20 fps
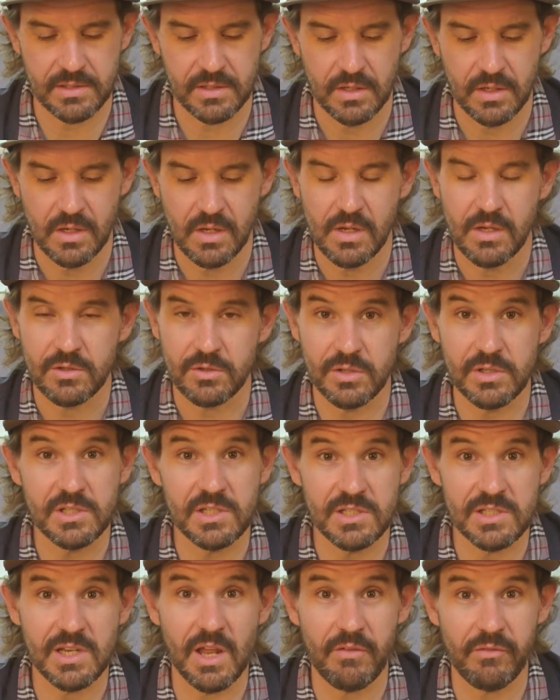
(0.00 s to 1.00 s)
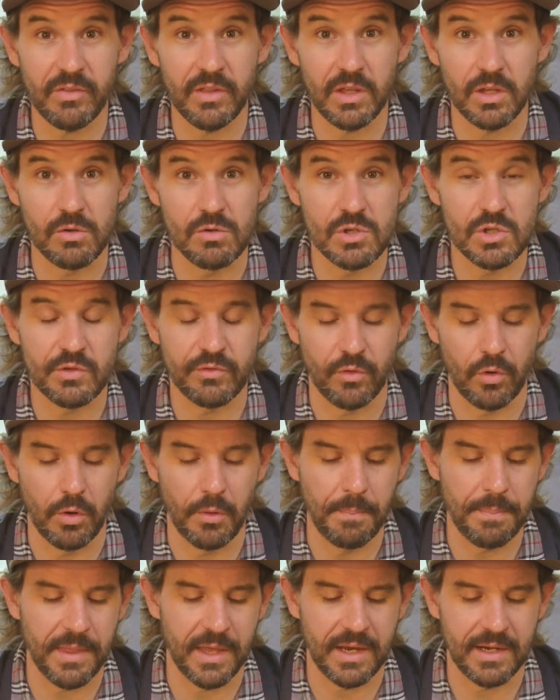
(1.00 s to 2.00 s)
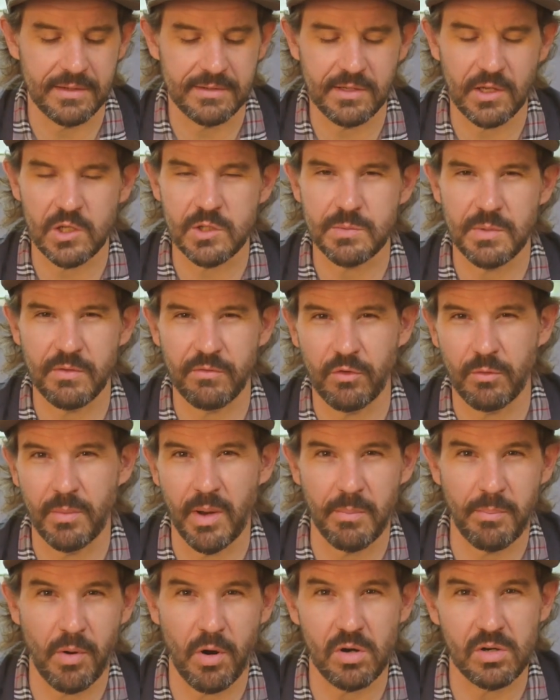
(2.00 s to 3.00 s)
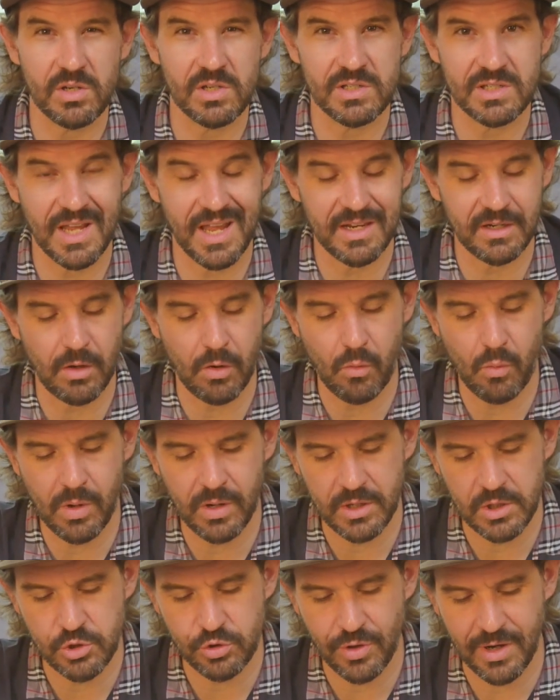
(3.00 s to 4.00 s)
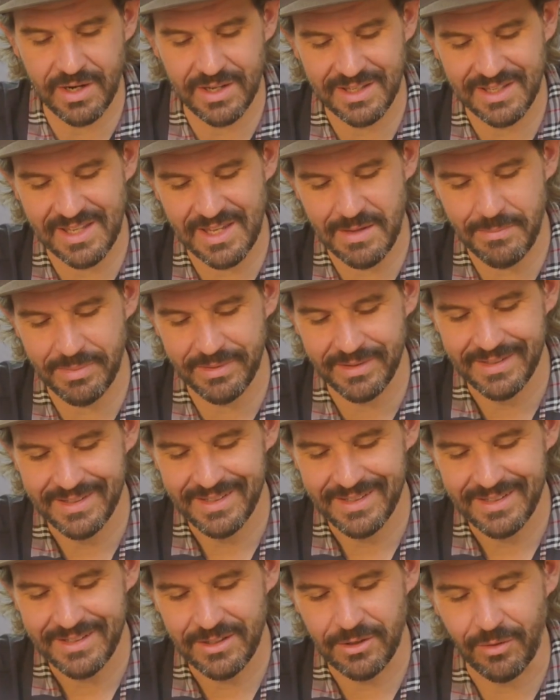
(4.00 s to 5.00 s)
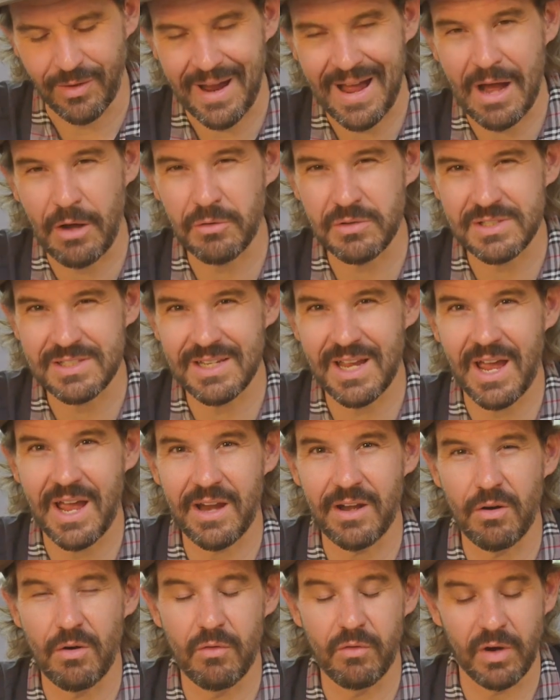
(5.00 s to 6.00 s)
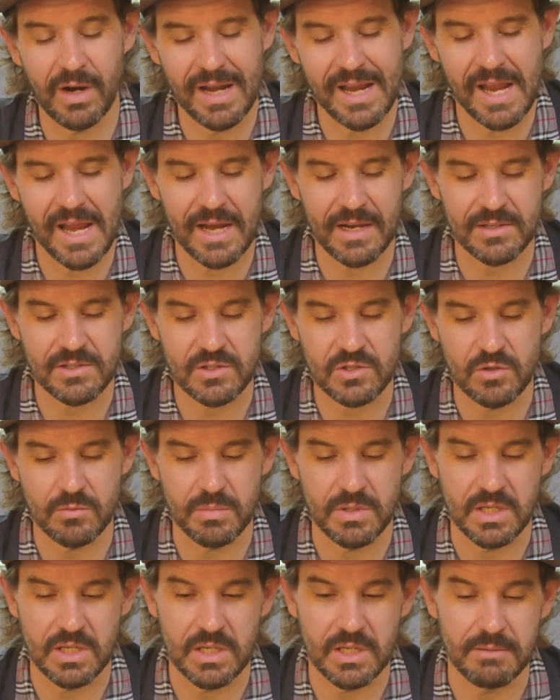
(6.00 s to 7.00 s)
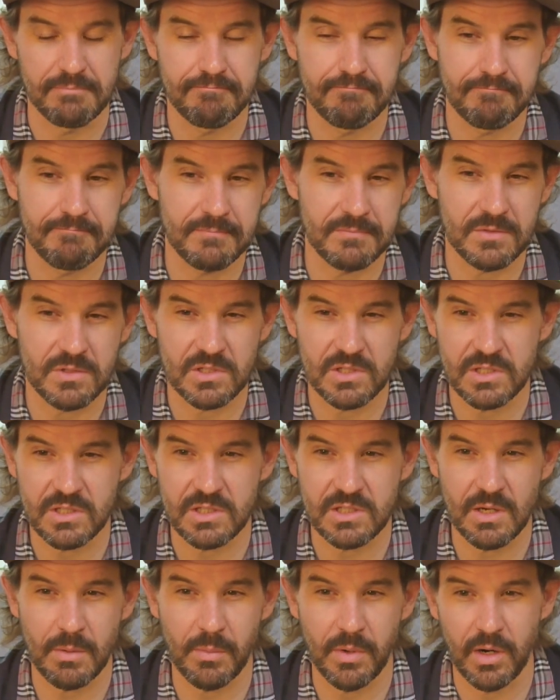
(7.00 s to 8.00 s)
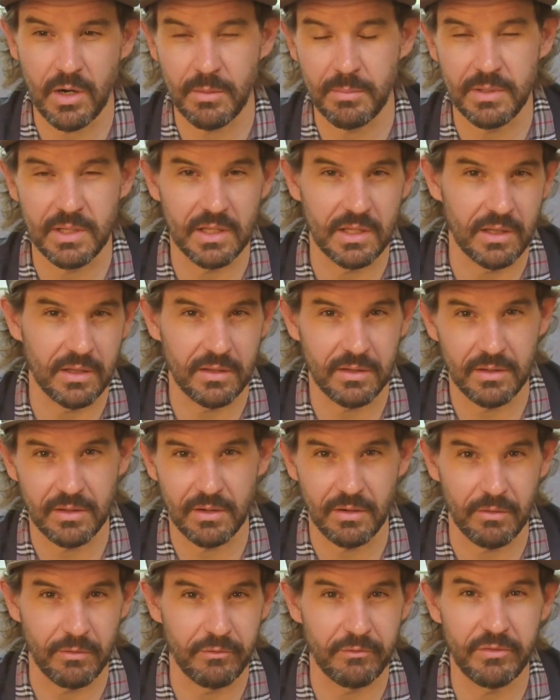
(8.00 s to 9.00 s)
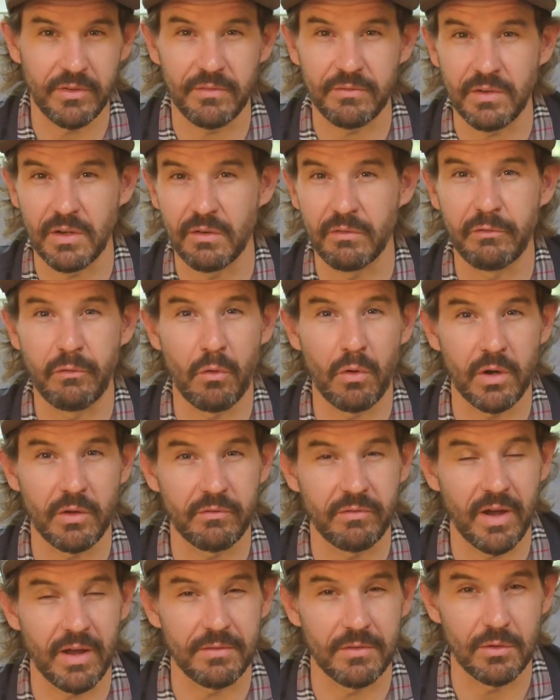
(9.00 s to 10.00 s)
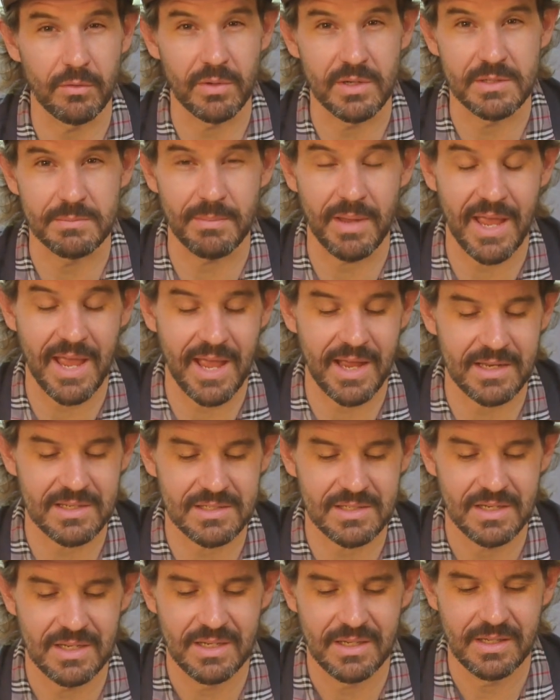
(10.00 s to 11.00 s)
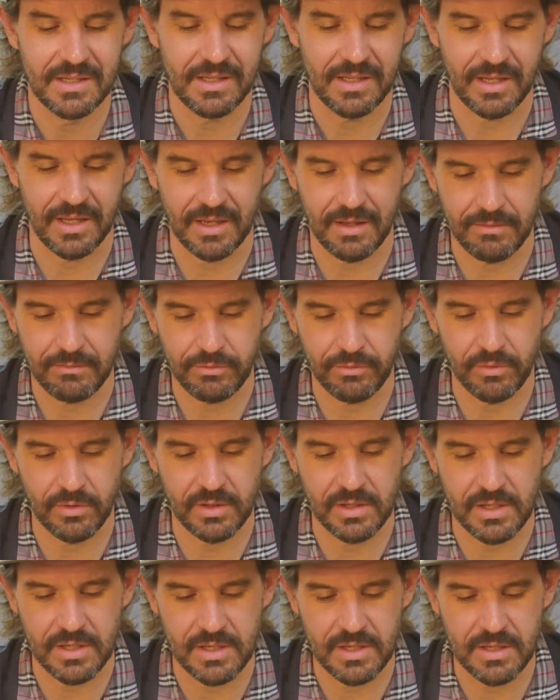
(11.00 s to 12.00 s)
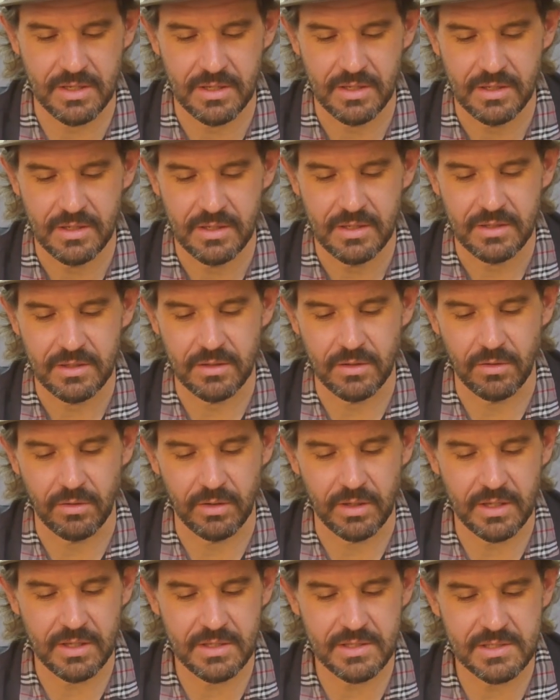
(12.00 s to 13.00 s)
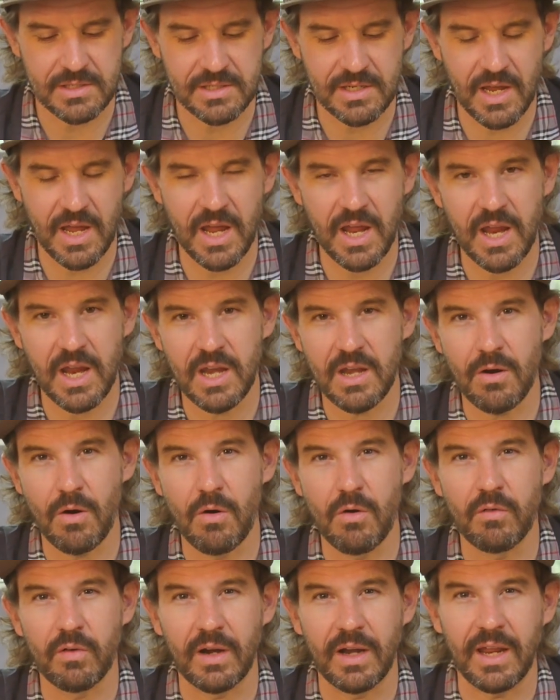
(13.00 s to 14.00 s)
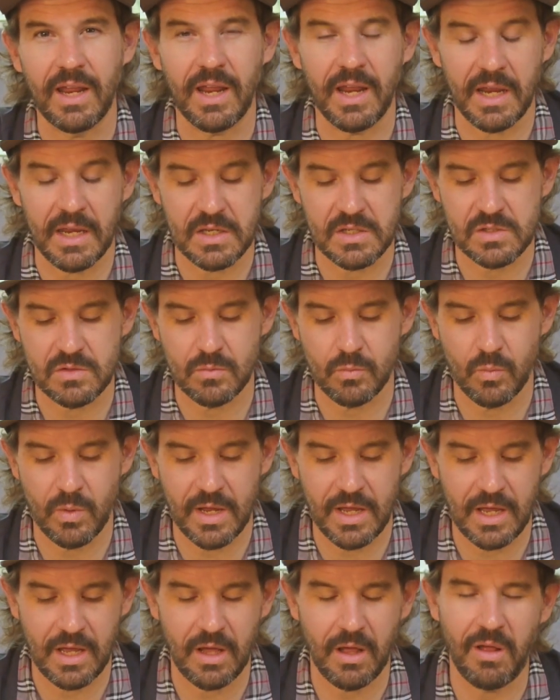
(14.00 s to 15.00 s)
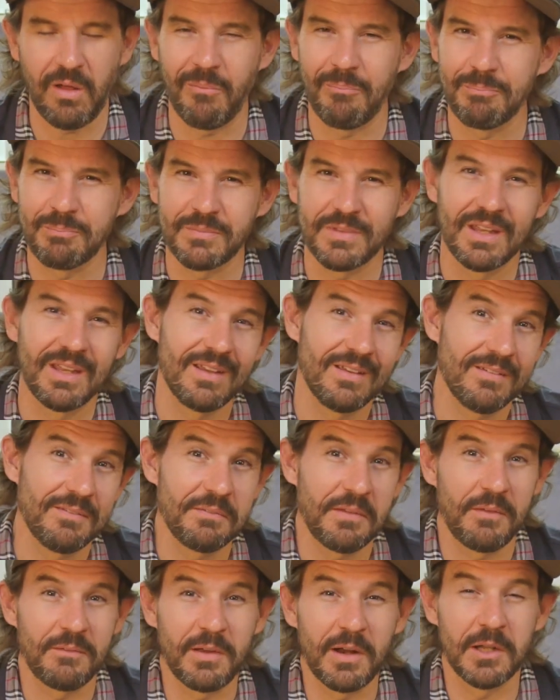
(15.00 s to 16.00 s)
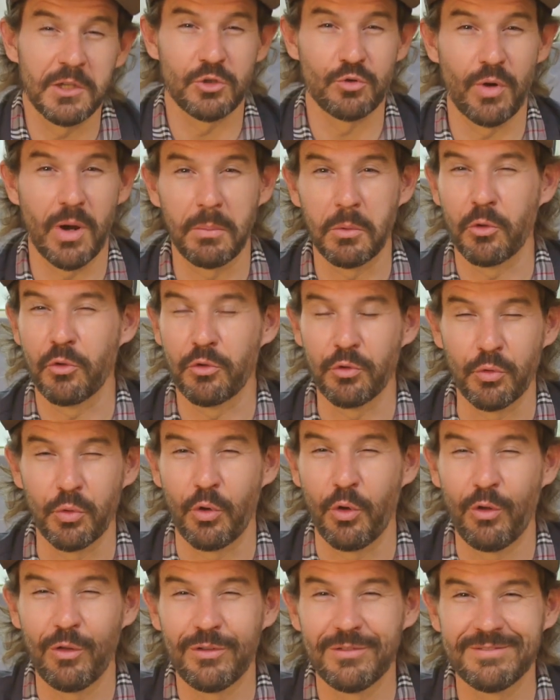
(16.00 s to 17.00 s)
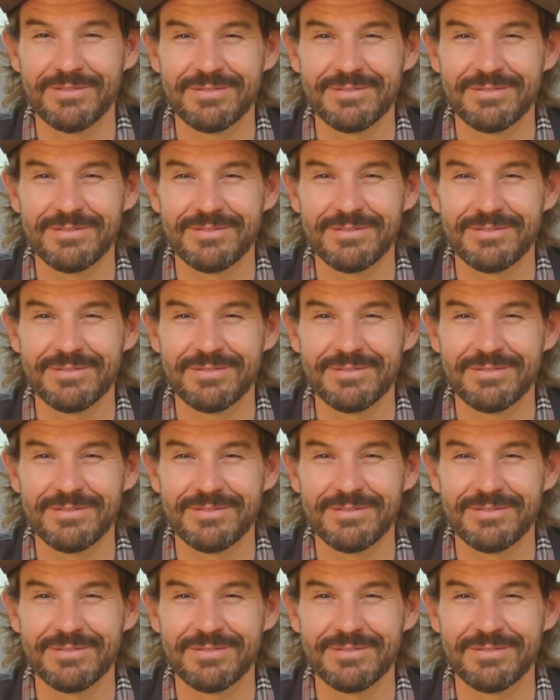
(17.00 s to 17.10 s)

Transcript: So this is definitely useful and it tells me for my part design I'll want to try to keep you know outside overhangs to be somewhere to be, you know, 50 to 45 degrees max. And for the, you know, inside overhangs, well, I've got a Dremel tool.